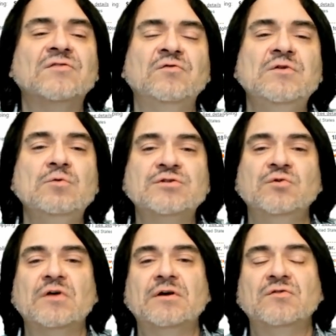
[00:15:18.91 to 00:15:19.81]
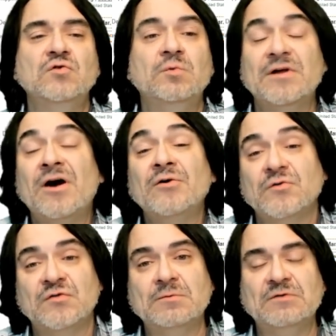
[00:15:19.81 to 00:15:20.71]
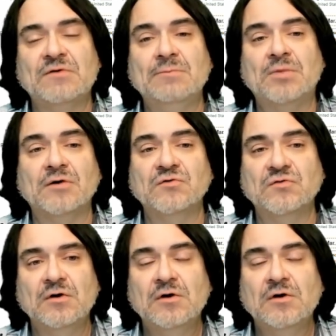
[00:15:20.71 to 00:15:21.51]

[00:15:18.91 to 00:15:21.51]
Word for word: a few issues on it too, but 175 bucks.